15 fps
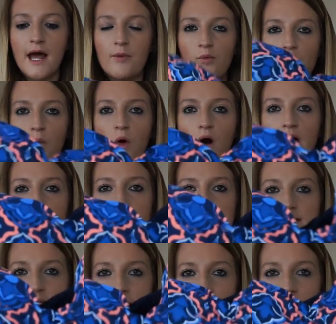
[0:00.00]
and
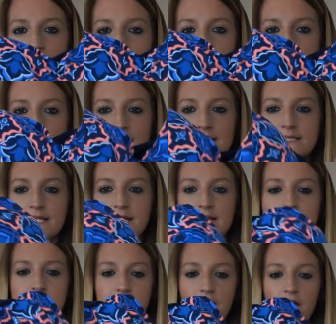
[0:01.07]
white, and it
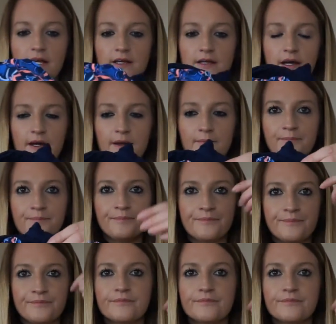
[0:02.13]
is like, you